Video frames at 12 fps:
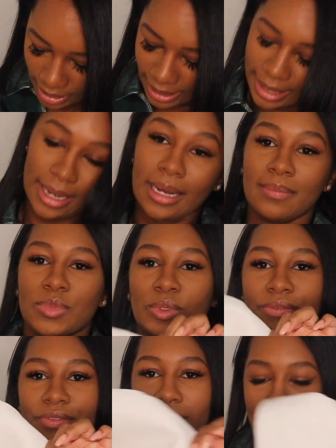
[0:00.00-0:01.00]
It comes
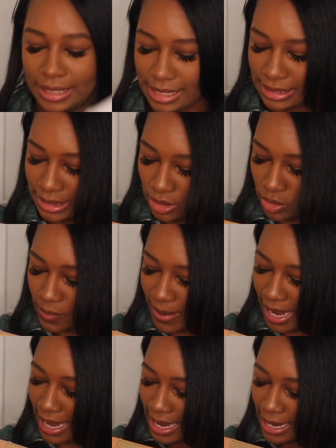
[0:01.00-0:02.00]
with like this little
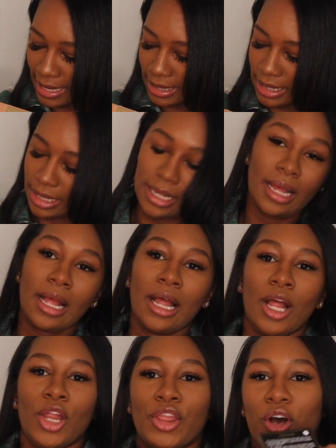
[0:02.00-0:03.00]
bag,
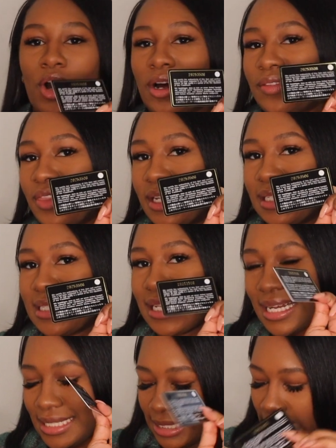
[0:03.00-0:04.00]
the
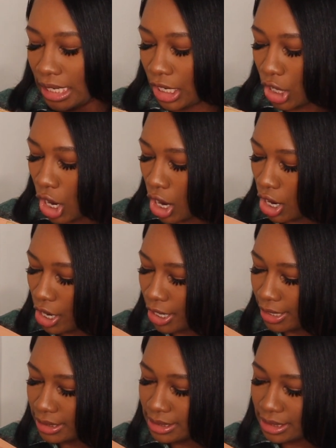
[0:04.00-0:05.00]
authenticity
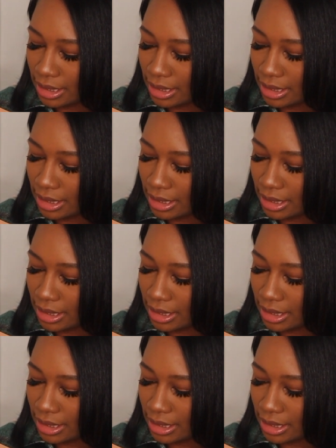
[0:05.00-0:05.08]
card.